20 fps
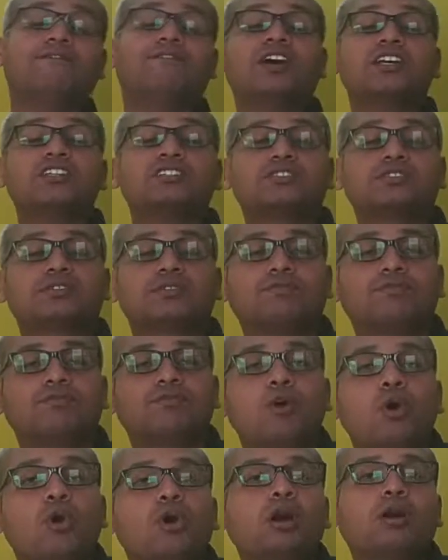first
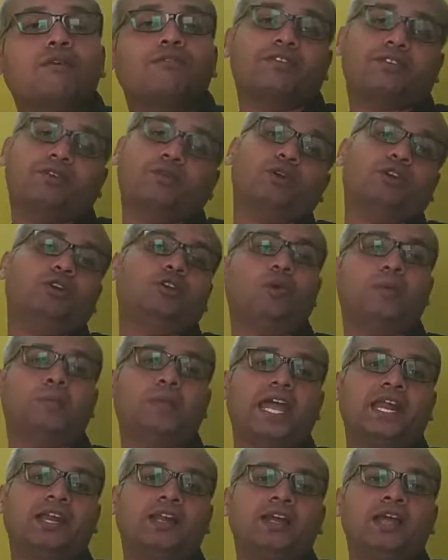word of your domain,